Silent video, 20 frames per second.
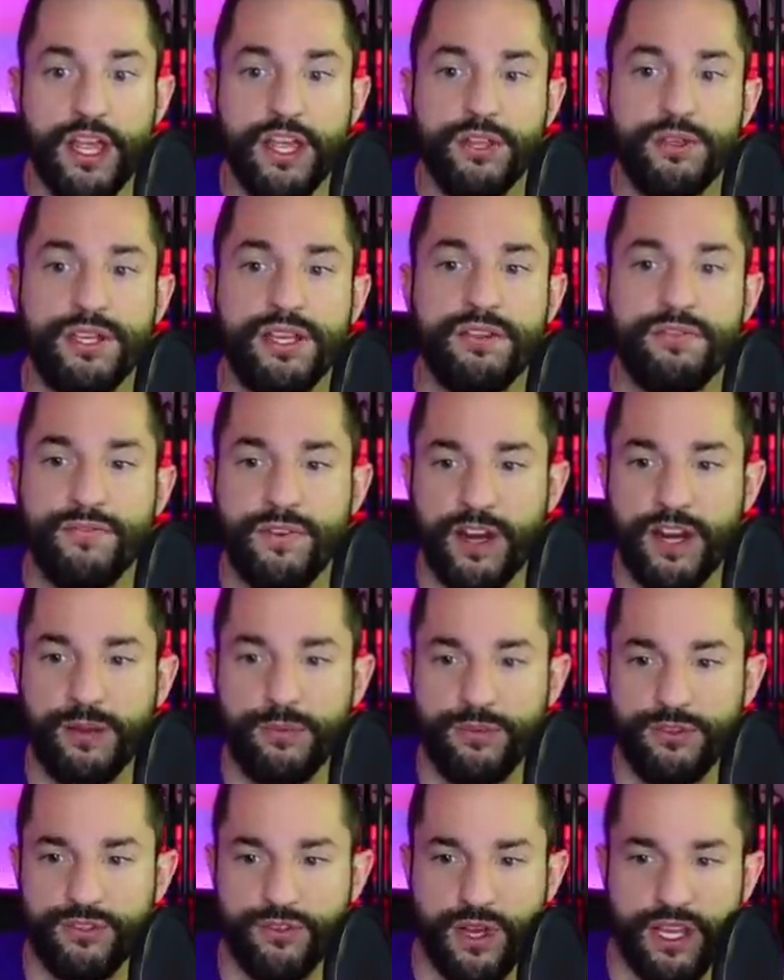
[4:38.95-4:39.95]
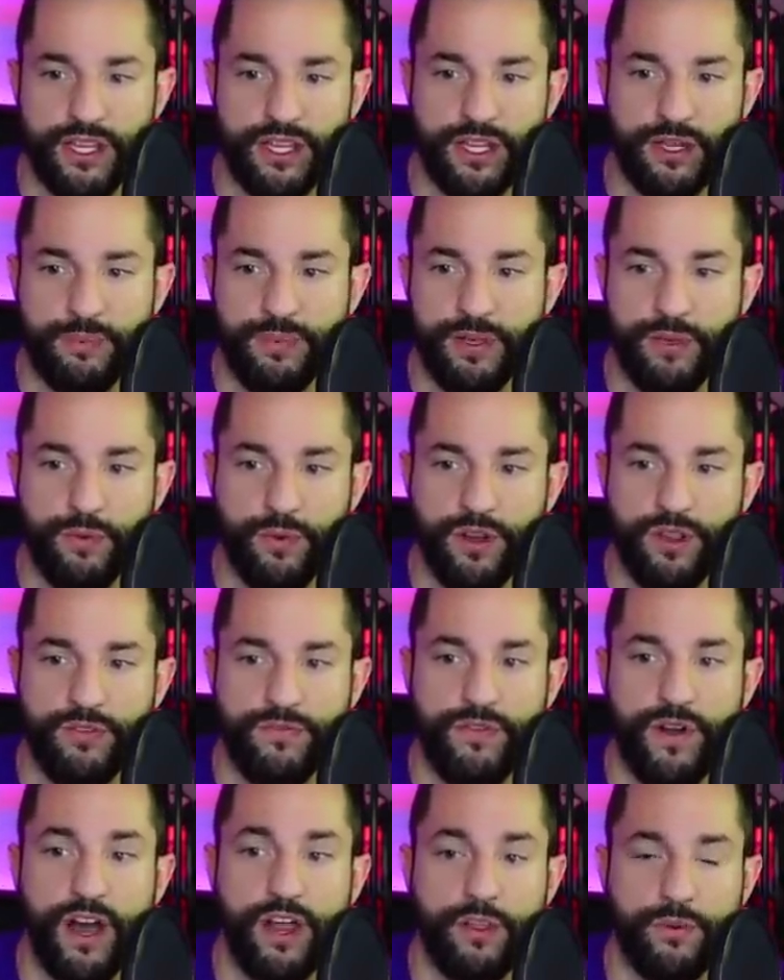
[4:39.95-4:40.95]
You get a variable trait, you get to pick one of the
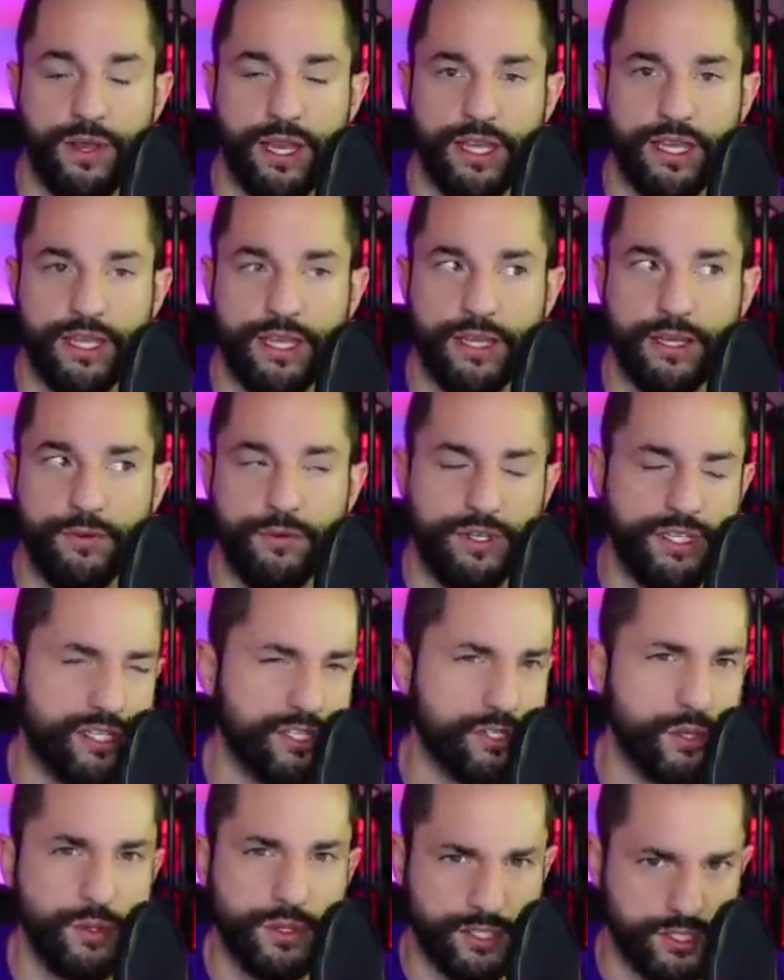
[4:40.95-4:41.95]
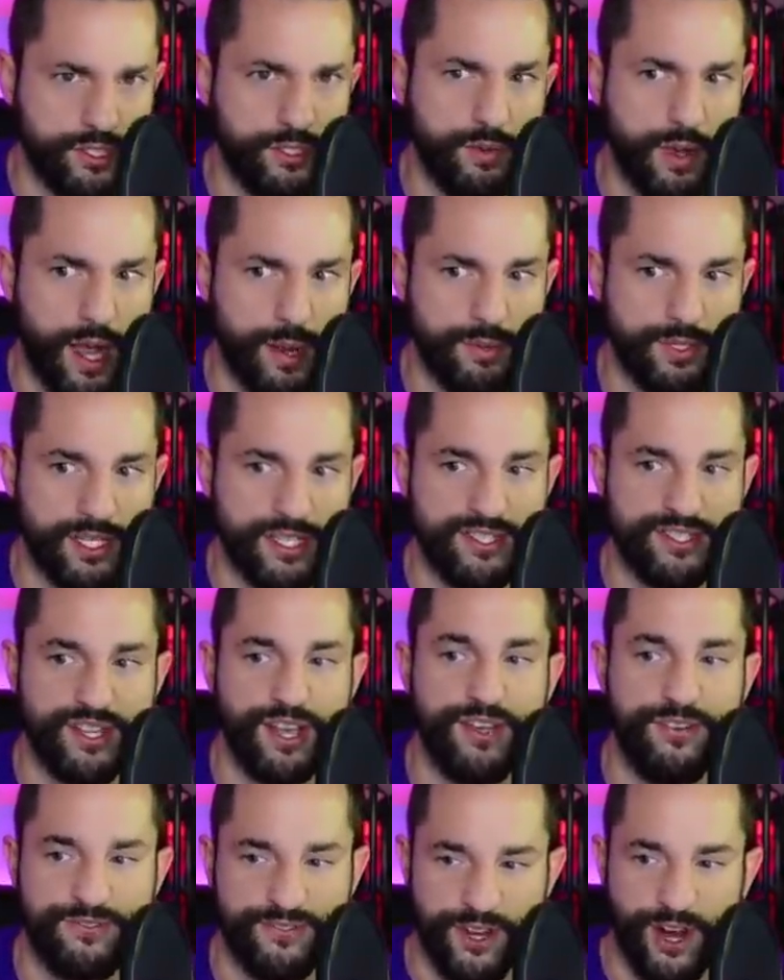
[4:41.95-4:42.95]
following, which is only two options
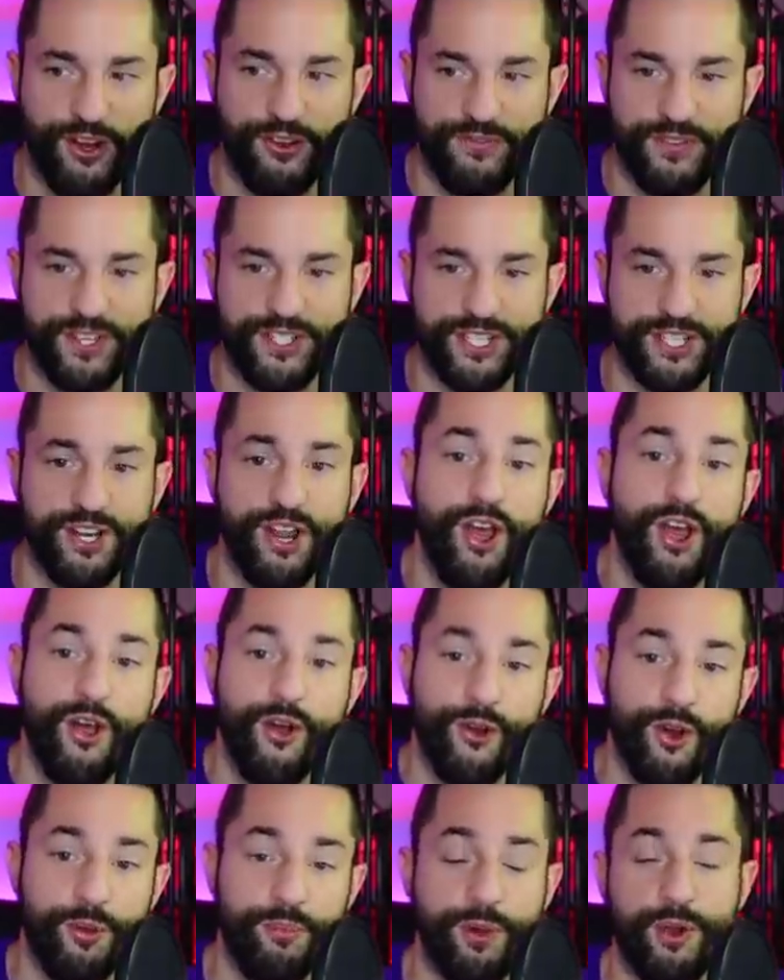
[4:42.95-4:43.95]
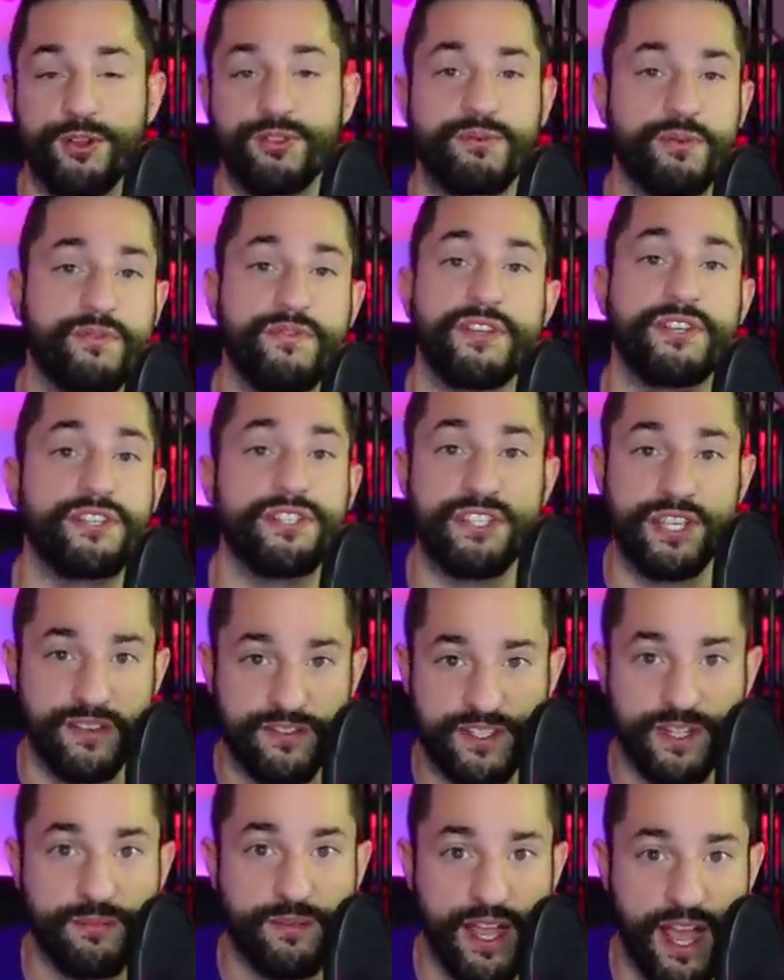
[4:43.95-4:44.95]
of dark vision or a bonus proficiency
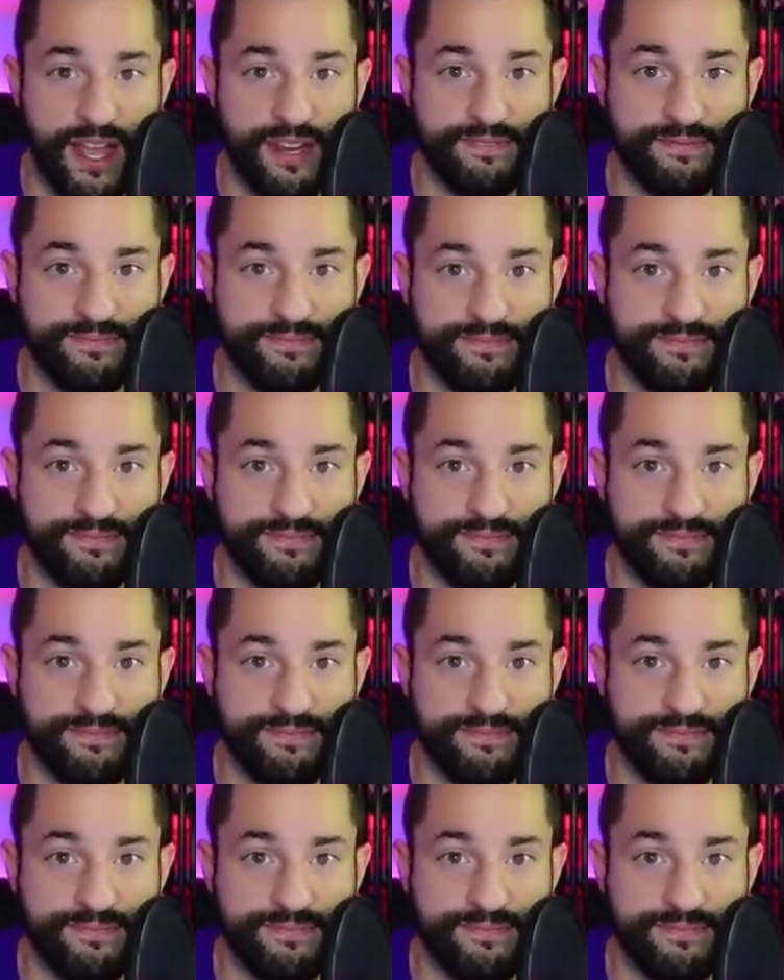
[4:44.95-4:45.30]
of some kind.